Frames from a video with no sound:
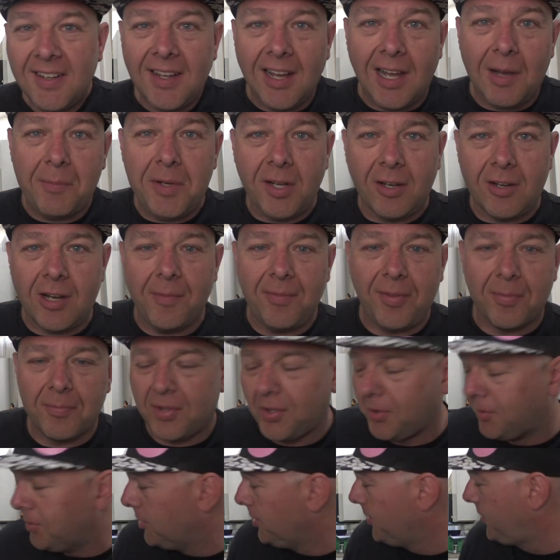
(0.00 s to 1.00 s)
I'm gonna grab some
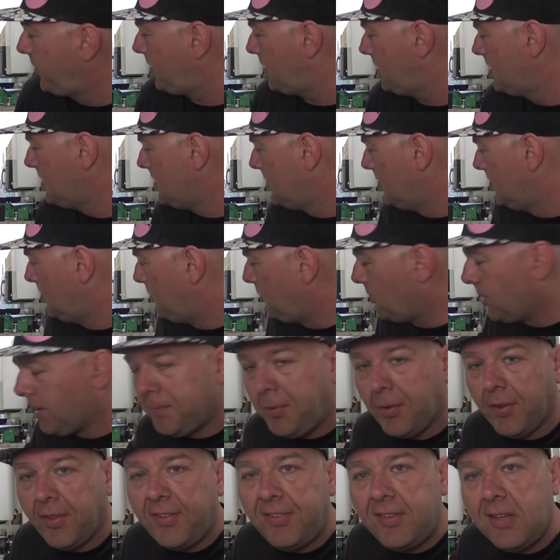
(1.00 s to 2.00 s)
tools. We're gonna
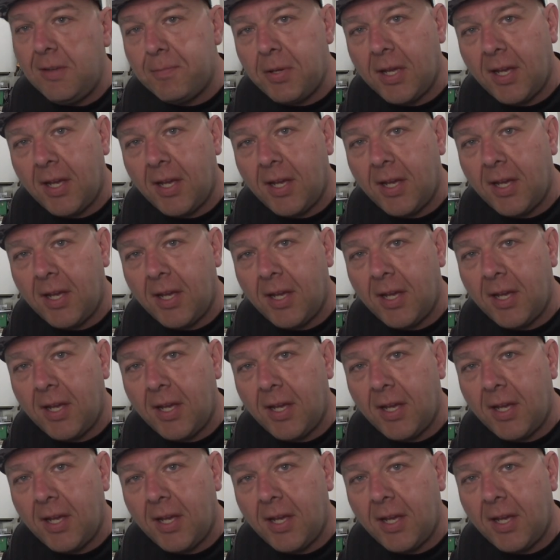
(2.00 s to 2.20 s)
pull the seat